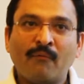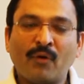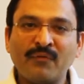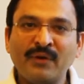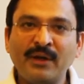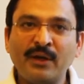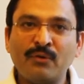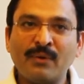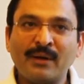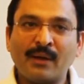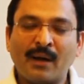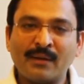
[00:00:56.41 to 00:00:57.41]
What we need to
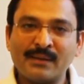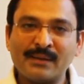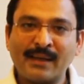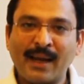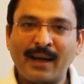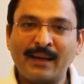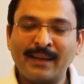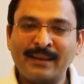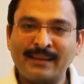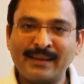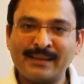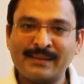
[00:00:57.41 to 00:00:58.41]
understand
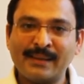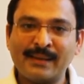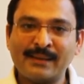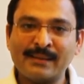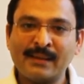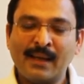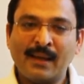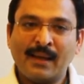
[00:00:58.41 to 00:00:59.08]
in this is